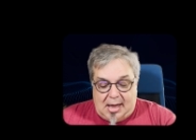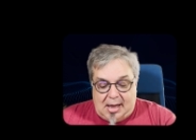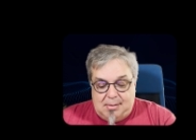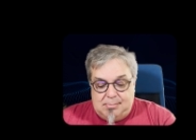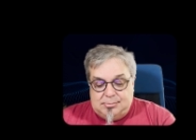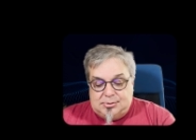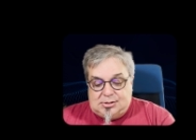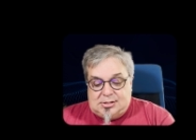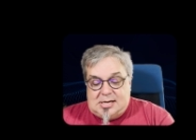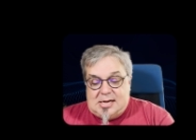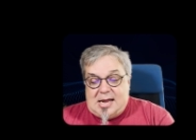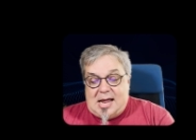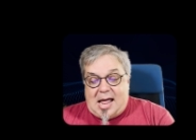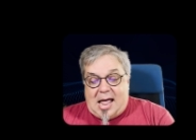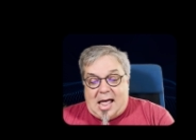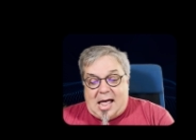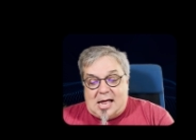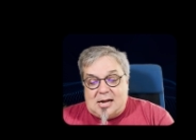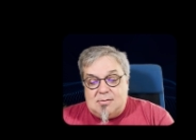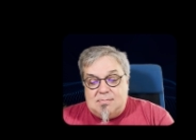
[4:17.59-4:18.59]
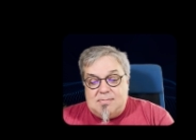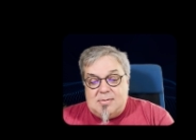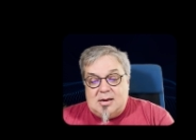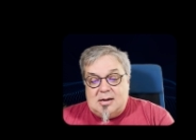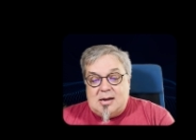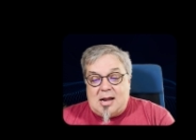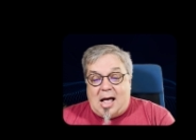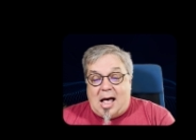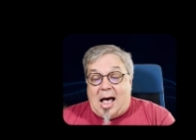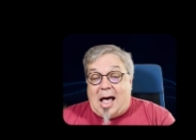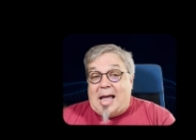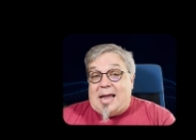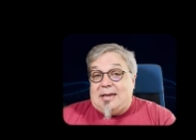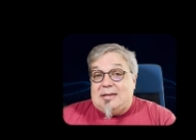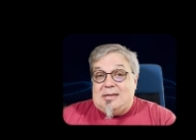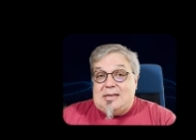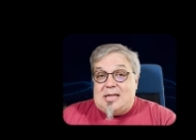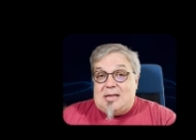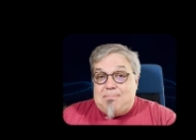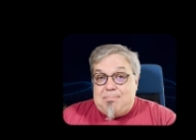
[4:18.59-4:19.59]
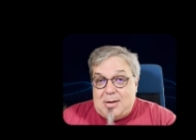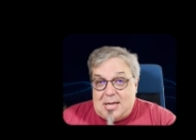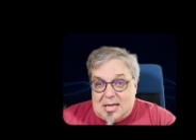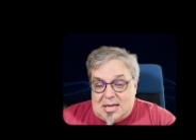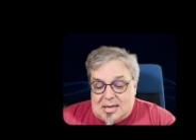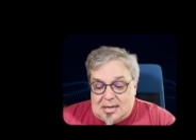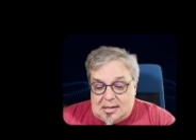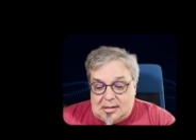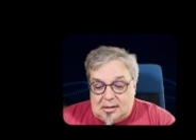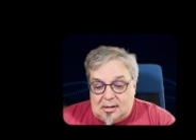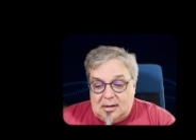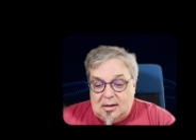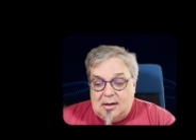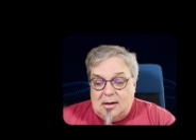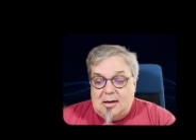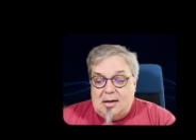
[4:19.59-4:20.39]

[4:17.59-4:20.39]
mcadmin idp